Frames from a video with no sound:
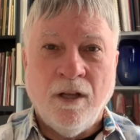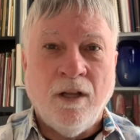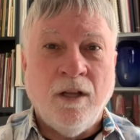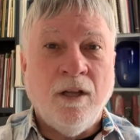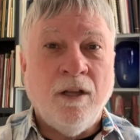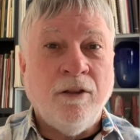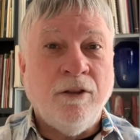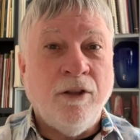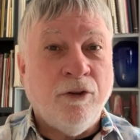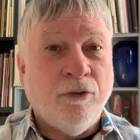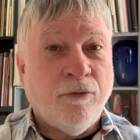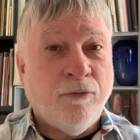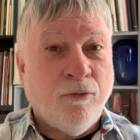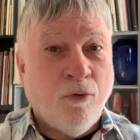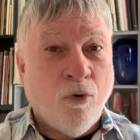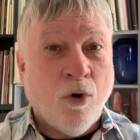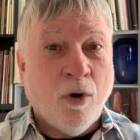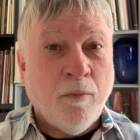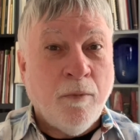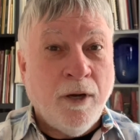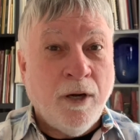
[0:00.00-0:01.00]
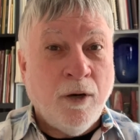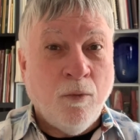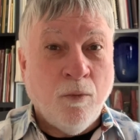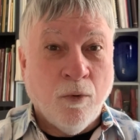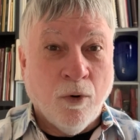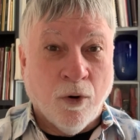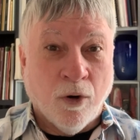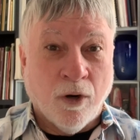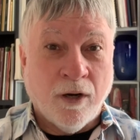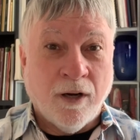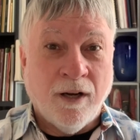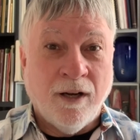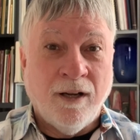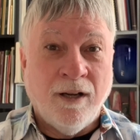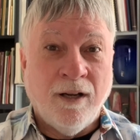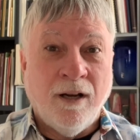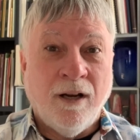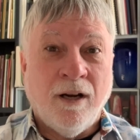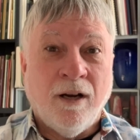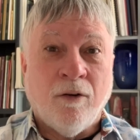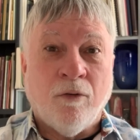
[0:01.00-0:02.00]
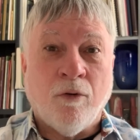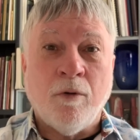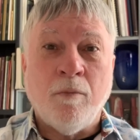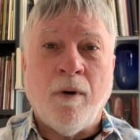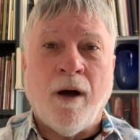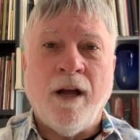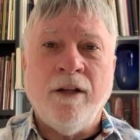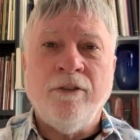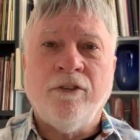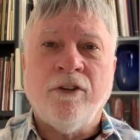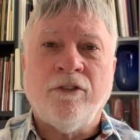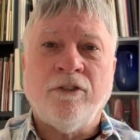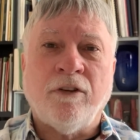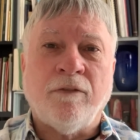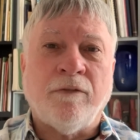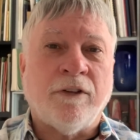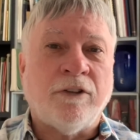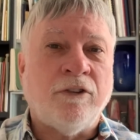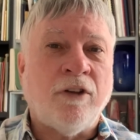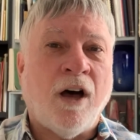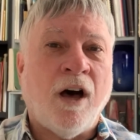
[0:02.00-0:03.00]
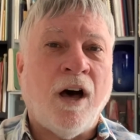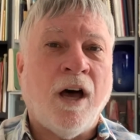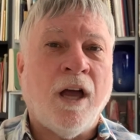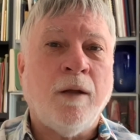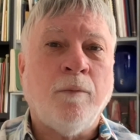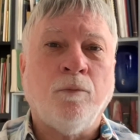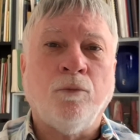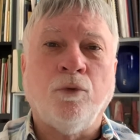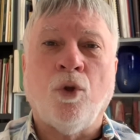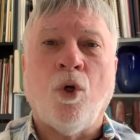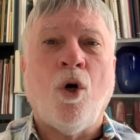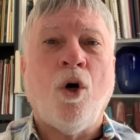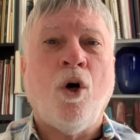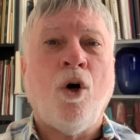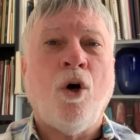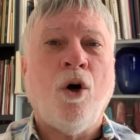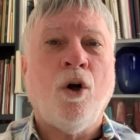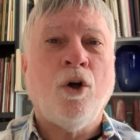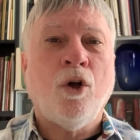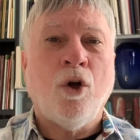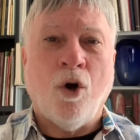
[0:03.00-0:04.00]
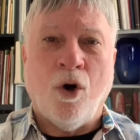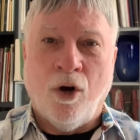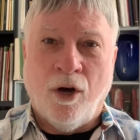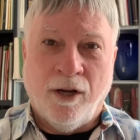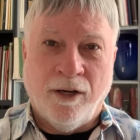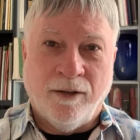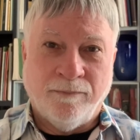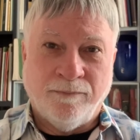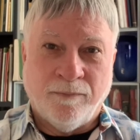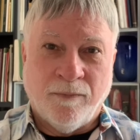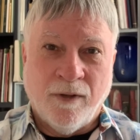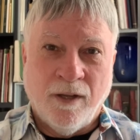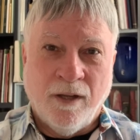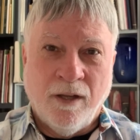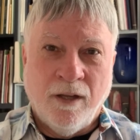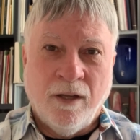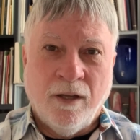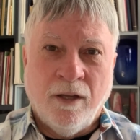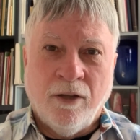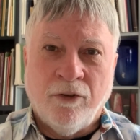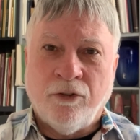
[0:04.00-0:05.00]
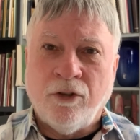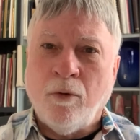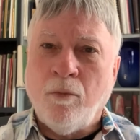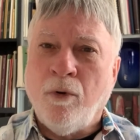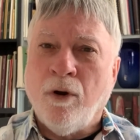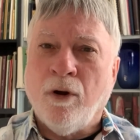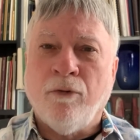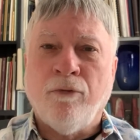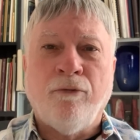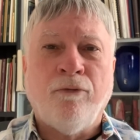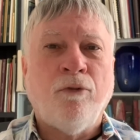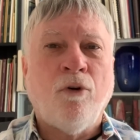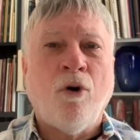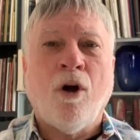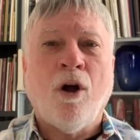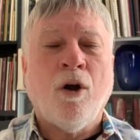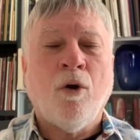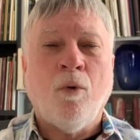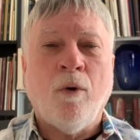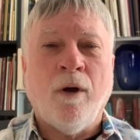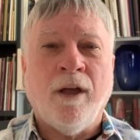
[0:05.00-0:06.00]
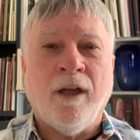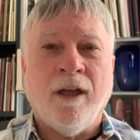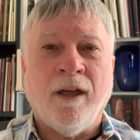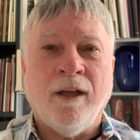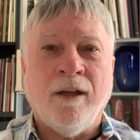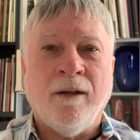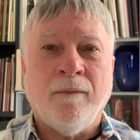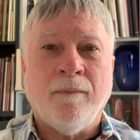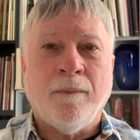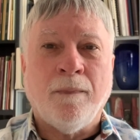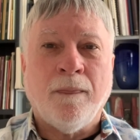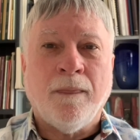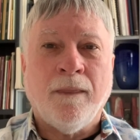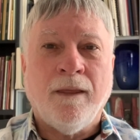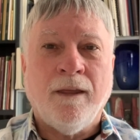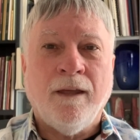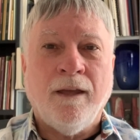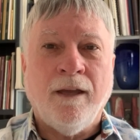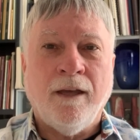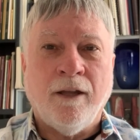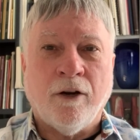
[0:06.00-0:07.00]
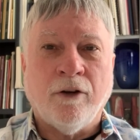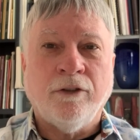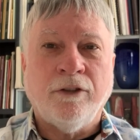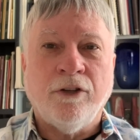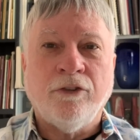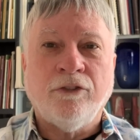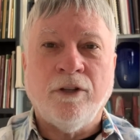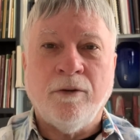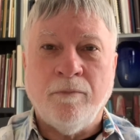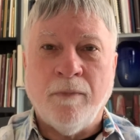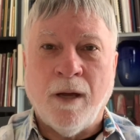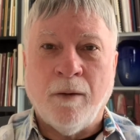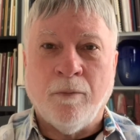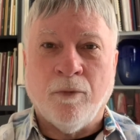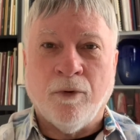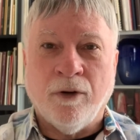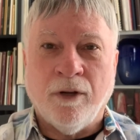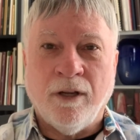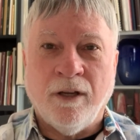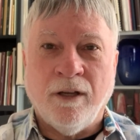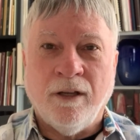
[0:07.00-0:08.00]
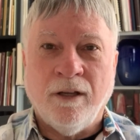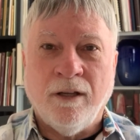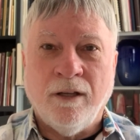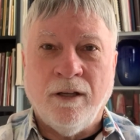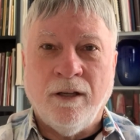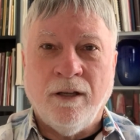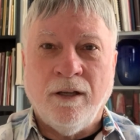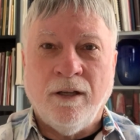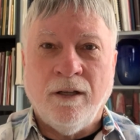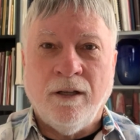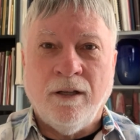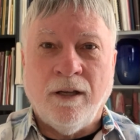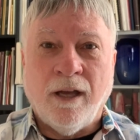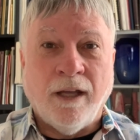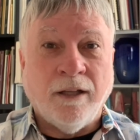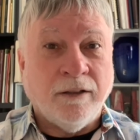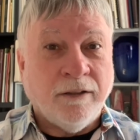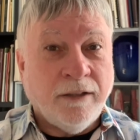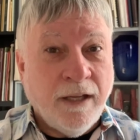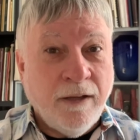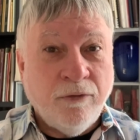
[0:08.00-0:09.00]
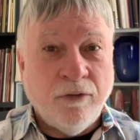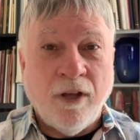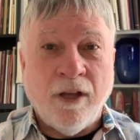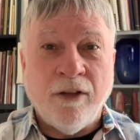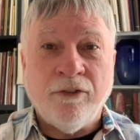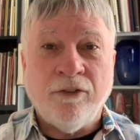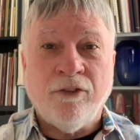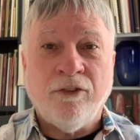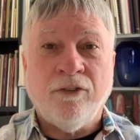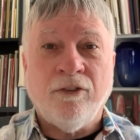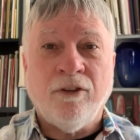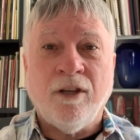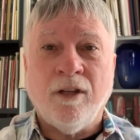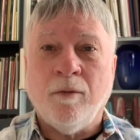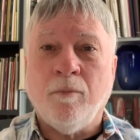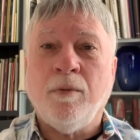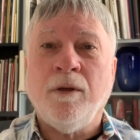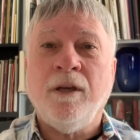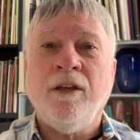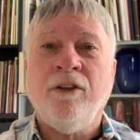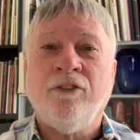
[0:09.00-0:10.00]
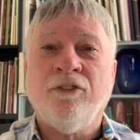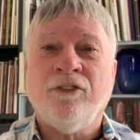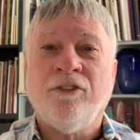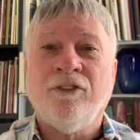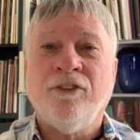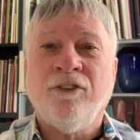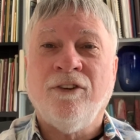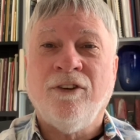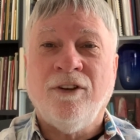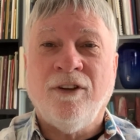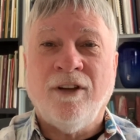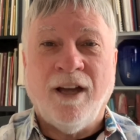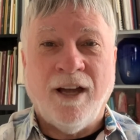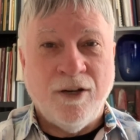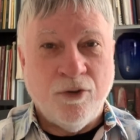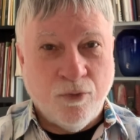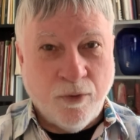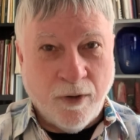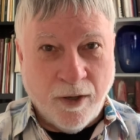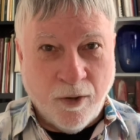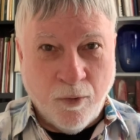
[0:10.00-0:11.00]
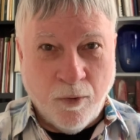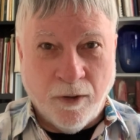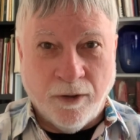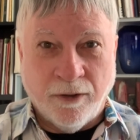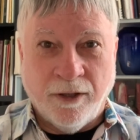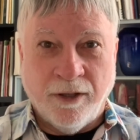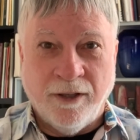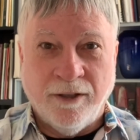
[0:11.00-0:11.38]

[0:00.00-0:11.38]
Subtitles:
This 4-minute work reminds us of a time long gone, somewhere far away in our distant memory, and leaves us in peace and tranquility.